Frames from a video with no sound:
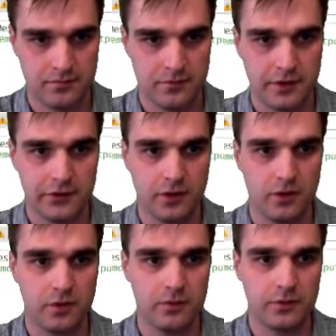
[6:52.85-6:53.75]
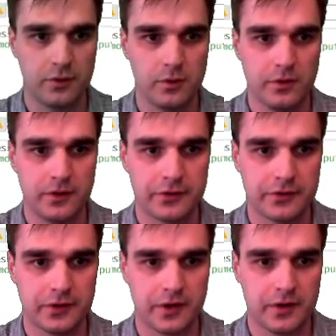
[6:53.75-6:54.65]
So
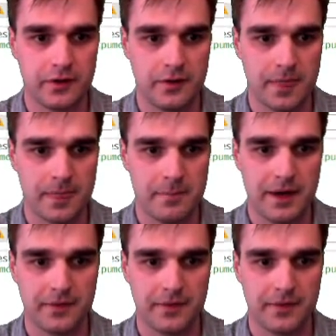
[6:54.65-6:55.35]
tools, back